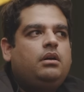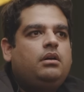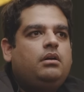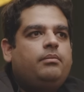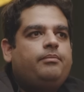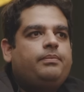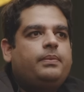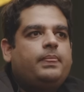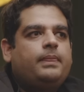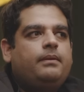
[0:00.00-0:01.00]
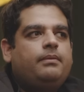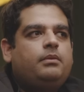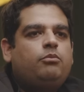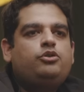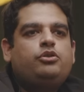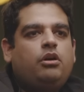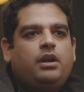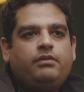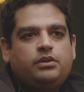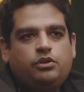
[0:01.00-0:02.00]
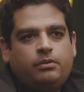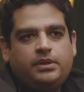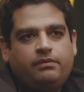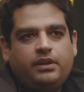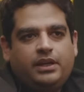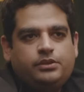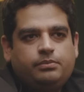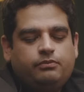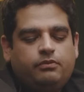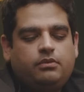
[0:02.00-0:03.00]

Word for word: uh, the most sought-after jobs after H,